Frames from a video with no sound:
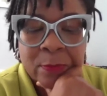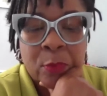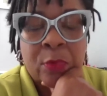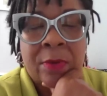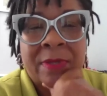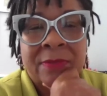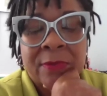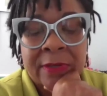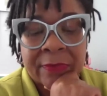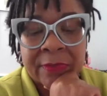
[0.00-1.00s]
more mental
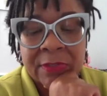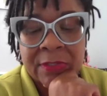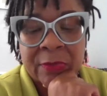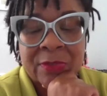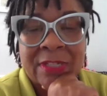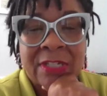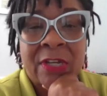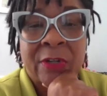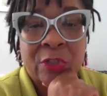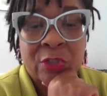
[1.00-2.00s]
health concerns in
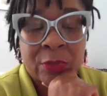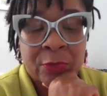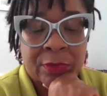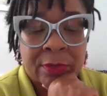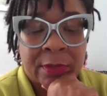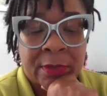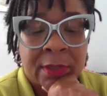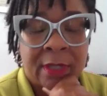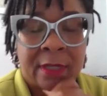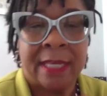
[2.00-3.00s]
younger children,
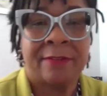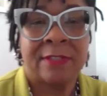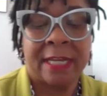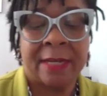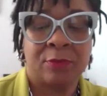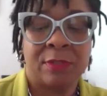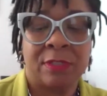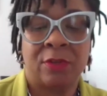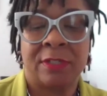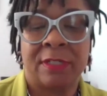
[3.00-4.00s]
a lot of times
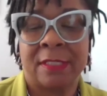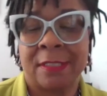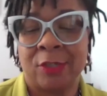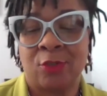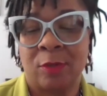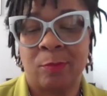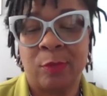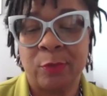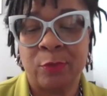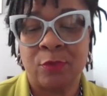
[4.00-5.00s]
resulting in sexual
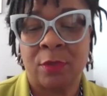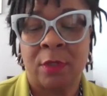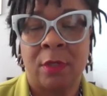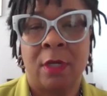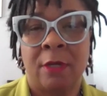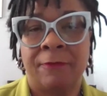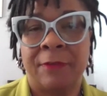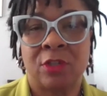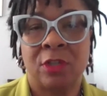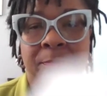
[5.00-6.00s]
abuse,
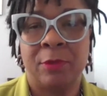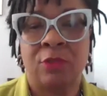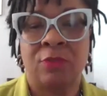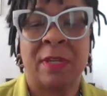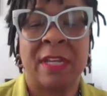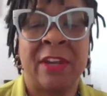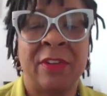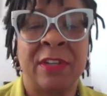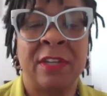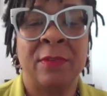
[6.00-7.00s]
physical abuse from
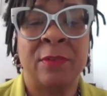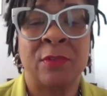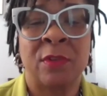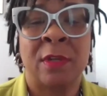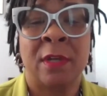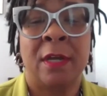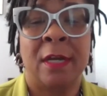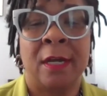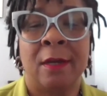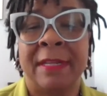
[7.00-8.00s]
caregivers,
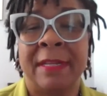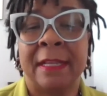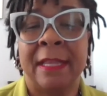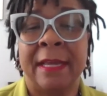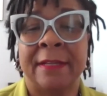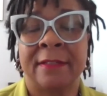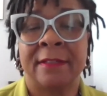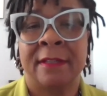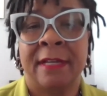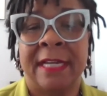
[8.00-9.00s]
and neglect.
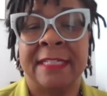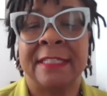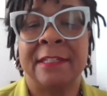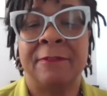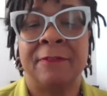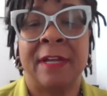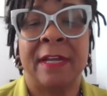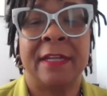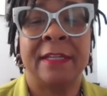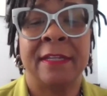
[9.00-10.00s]

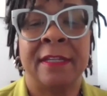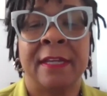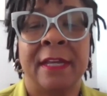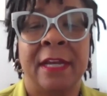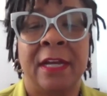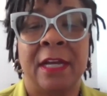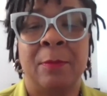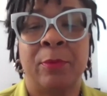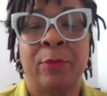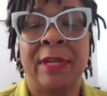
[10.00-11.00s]
Identifying a
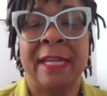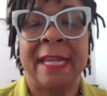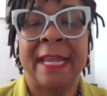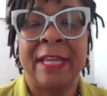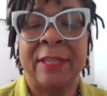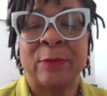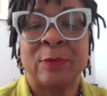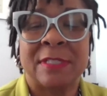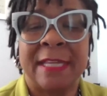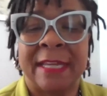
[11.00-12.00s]
pre-K through
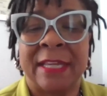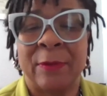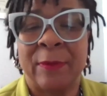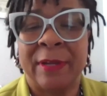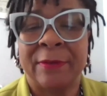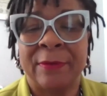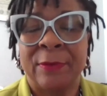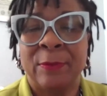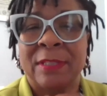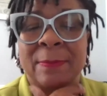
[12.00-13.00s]
second grader
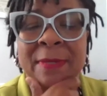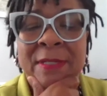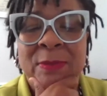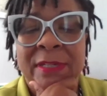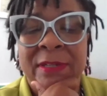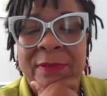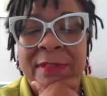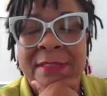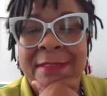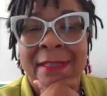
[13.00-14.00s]
with a mental
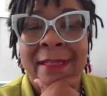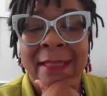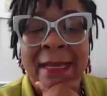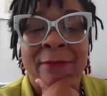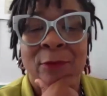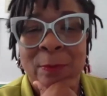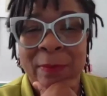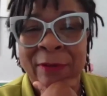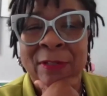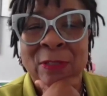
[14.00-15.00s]
illness is a lot for a
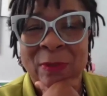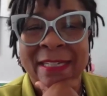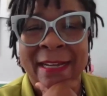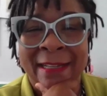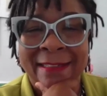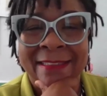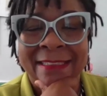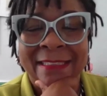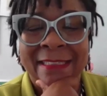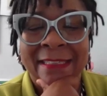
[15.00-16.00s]
parent to acknowledge,
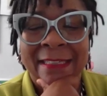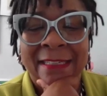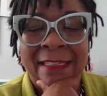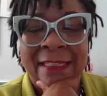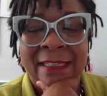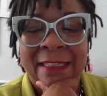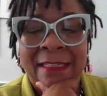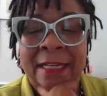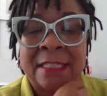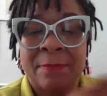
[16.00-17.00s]

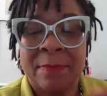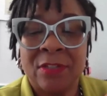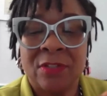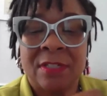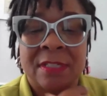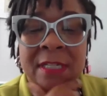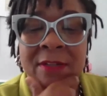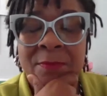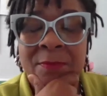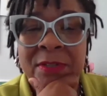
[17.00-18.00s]
not to mention the
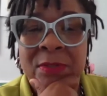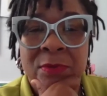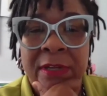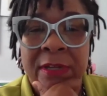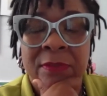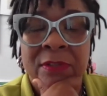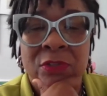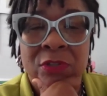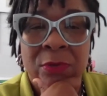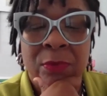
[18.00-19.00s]
stigma of mental health in
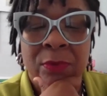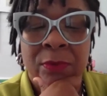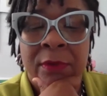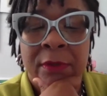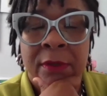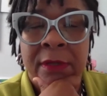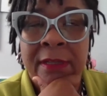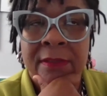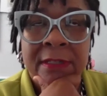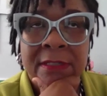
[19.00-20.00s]
general.
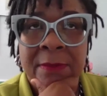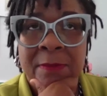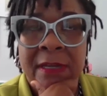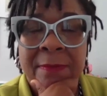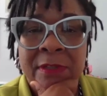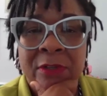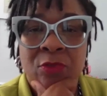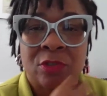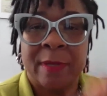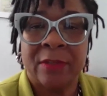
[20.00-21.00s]
And then sometimes the
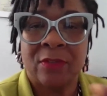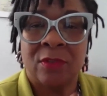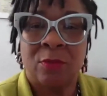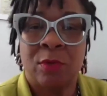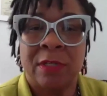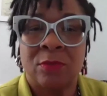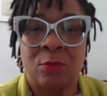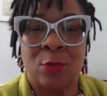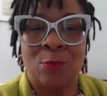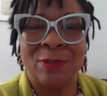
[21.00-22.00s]
introspection of what's
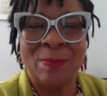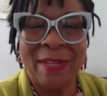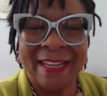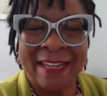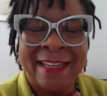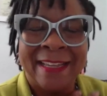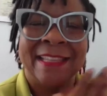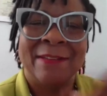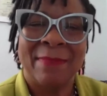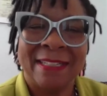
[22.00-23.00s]
wrong with me
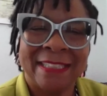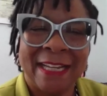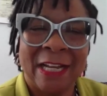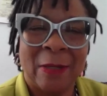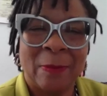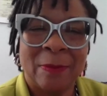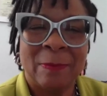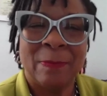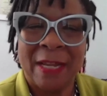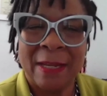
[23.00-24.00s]
that my child
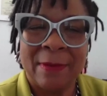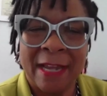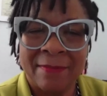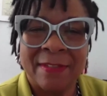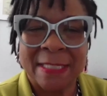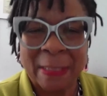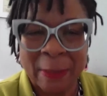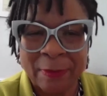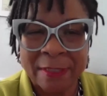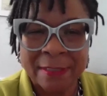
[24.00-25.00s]
may have this
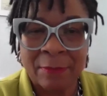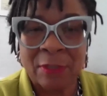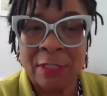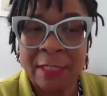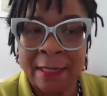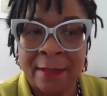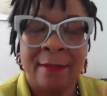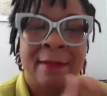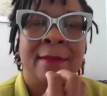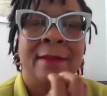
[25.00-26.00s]
illness, which
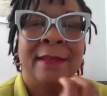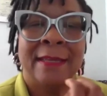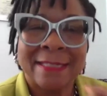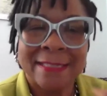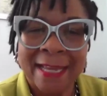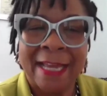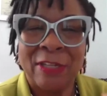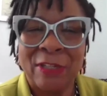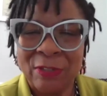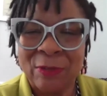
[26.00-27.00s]
again is not
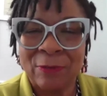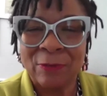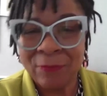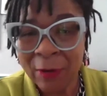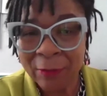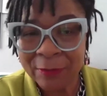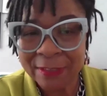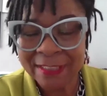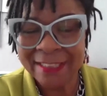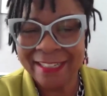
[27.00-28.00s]
your
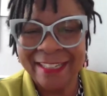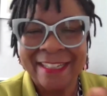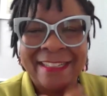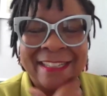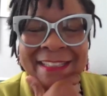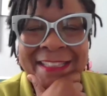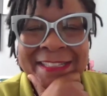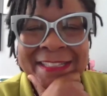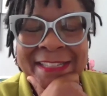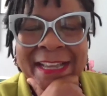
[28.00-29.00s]
fault that
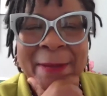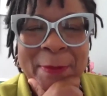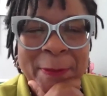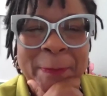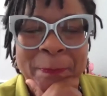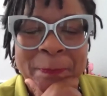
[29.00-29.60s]
this is happening.